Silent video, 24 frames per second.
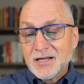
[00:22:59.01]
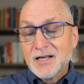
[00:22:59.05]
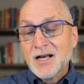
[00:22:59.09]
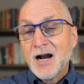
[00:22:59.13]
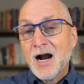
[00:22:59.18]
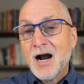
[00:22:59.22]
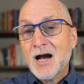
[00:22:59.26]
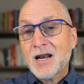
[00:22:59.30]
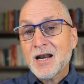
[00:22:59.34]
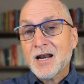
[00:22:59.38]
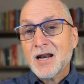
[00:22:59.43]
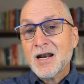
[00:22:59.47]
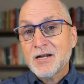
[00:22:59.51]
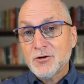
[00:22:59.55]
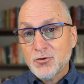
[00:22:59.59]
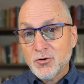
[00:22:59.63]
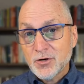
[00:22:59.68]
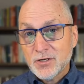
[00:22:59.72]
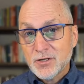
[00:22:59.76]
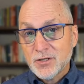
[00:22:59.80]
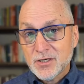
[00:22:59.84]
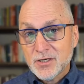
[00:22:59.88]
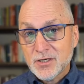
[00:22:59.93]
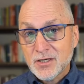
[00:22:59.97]
God had
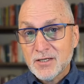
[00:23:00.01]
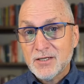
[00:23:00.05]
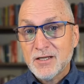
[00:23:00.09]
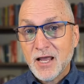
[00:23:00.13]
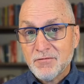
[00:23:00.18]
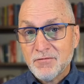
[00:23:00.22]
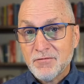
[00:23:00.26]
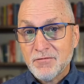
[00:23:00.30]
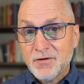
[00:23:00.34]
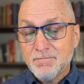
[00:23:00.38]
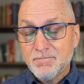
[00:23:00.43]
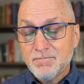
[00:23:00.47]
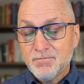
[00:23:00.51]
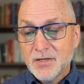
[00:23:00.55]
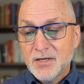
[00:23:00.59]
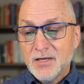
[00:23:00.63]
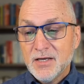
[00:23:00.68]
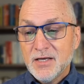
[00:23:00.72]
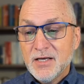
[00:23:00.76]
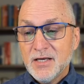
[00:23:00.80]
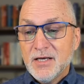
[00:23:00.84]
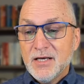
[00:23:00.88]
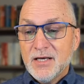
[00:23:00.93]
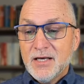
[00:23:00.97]
anointed David.
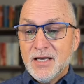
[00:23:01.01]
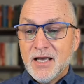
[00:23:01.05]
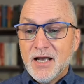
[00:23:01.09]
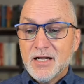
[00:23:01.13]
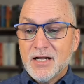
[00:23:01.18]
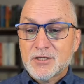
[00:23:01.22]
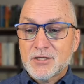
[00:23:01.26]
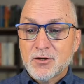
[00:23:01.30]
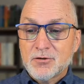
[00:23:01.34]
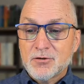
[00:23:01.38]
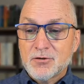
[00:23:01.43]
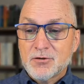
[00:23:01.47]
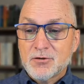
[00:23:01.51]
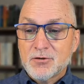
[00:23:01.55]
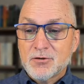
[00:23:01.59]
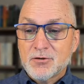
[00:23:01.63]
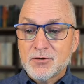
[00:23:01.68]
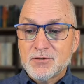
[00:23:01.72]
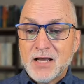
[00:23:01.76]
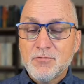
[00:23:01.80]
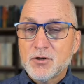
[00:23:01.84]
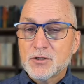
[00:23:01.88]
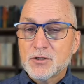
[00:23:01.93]
And so David was